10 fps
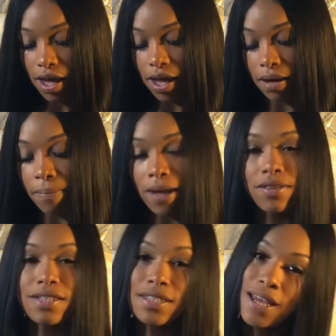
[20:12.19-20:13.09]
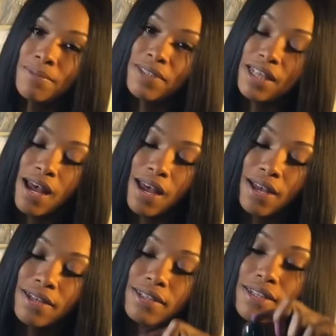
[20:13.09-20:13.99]
and about the same
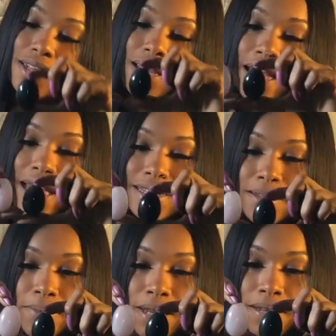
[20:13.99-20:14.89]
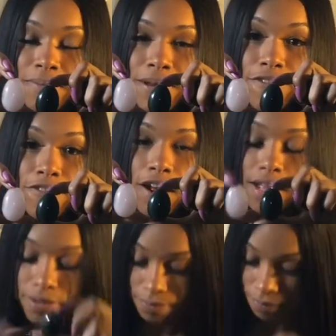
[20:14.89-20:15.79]
size as the medium
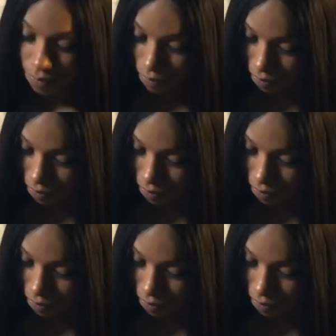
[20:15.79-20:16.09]
nephrite.